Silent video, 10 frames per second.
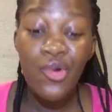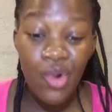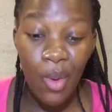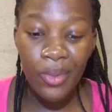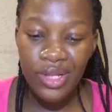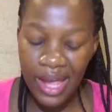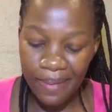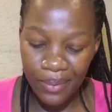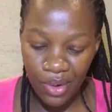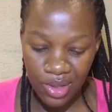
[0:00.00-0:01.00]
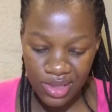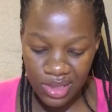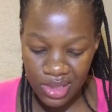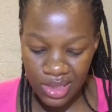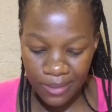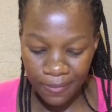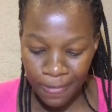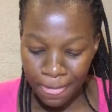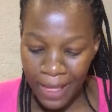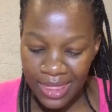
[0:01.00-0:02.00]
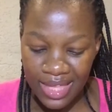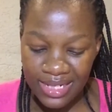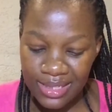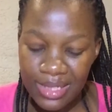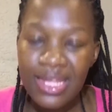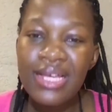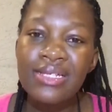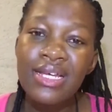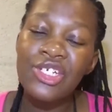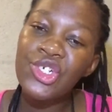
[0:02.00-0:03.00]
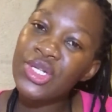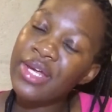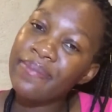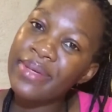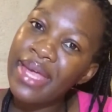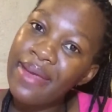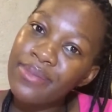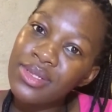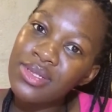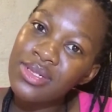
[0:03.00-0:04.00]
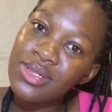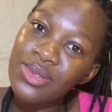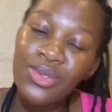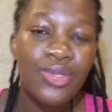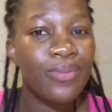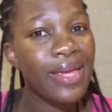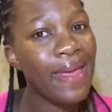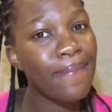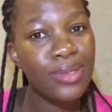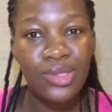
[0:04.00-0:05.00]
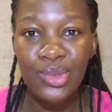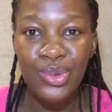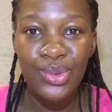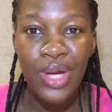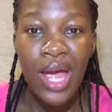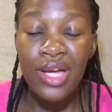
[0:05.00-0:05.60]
normal hair porosity, that is the things that you can be able to do to be able to